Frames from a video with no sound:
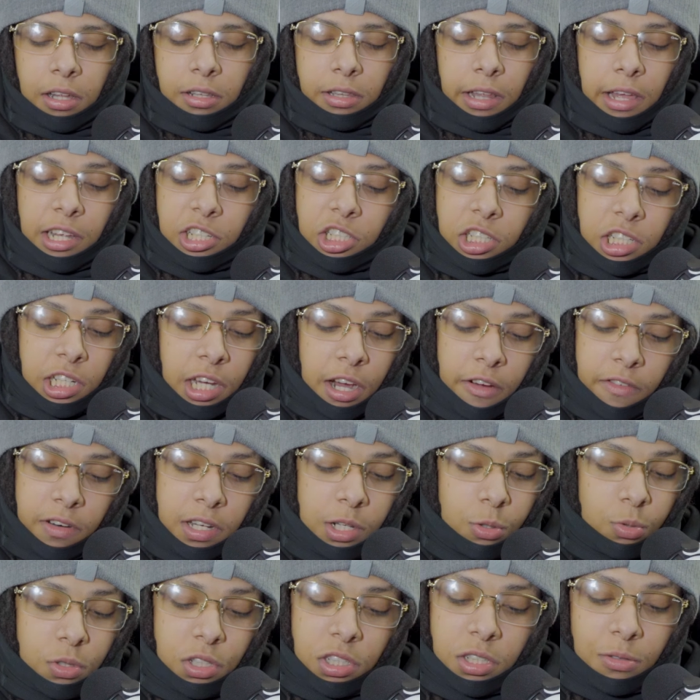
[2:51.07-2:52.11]
Like they
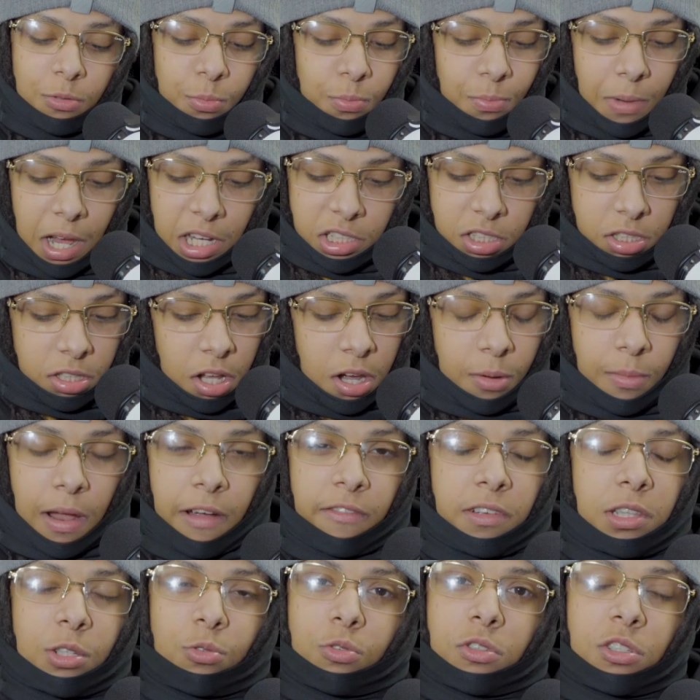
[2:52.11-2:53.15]
security was messed up.
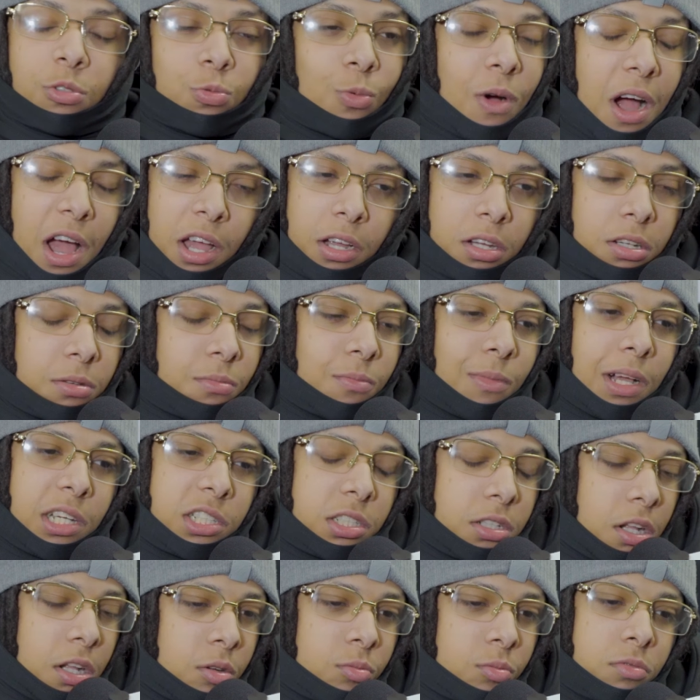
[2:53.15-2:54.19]
Everything was whack,
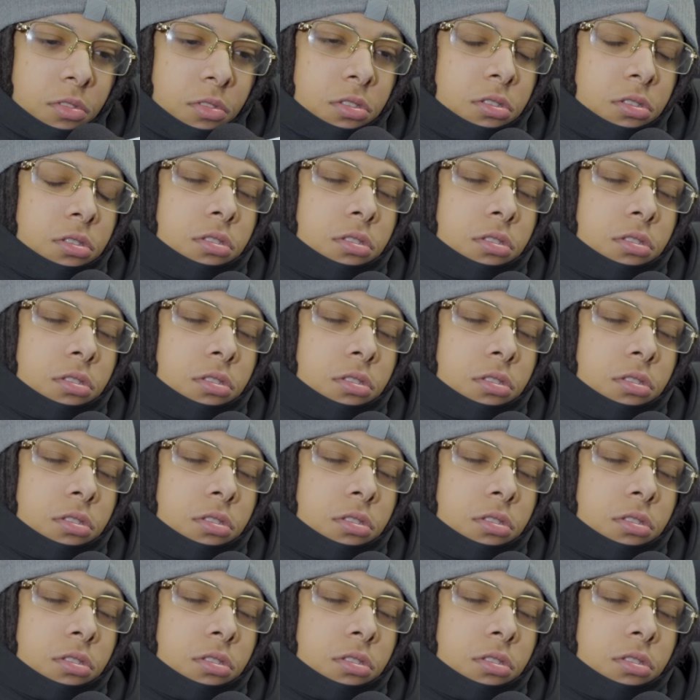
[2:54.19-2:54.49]
messed up.